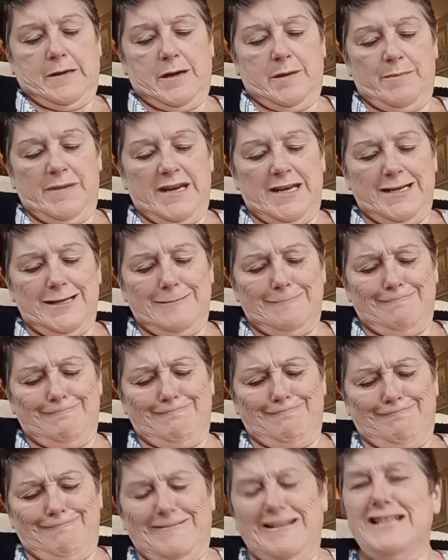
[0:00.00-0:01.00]
I mean,
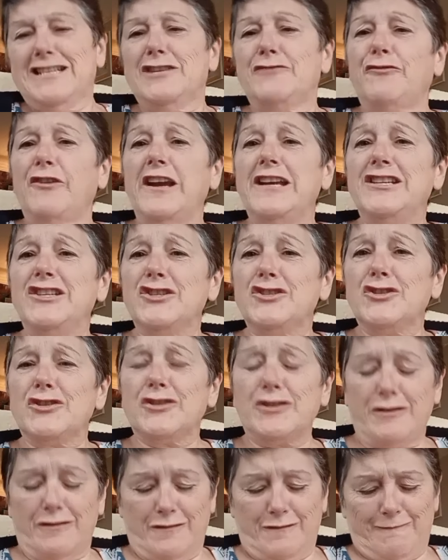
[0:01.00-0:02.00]
this is for
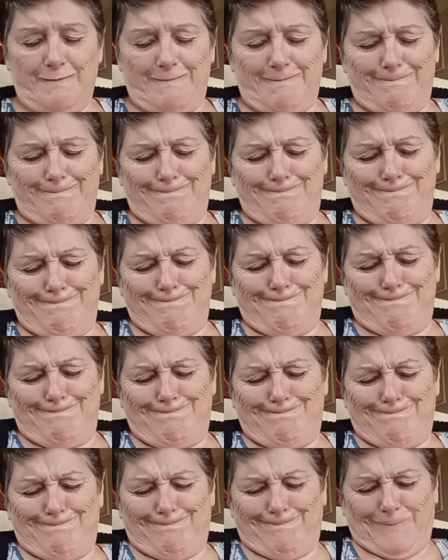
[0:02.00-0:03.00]
ages
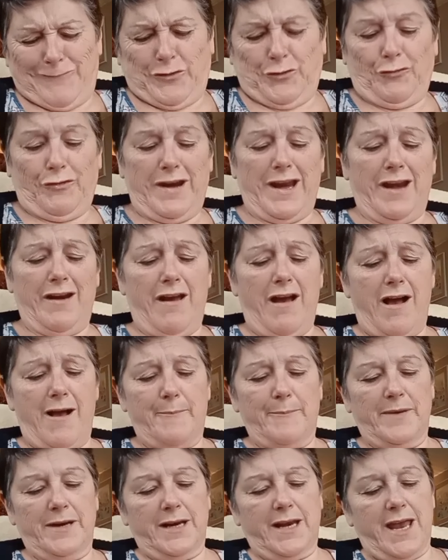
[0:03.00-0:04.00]
three and
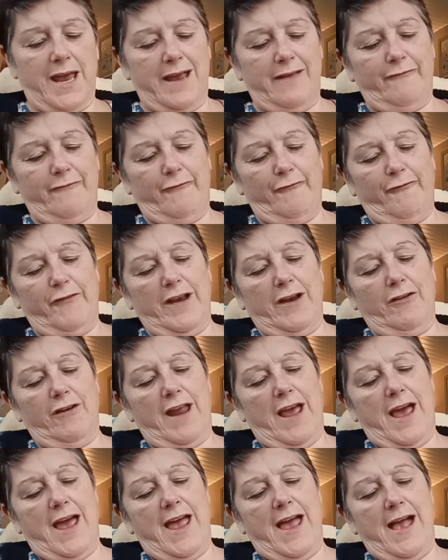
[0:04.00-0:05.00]
up, and I can't even figure
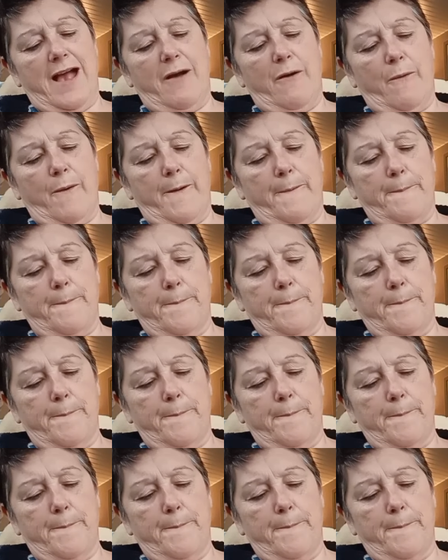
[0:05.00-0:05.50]
that out.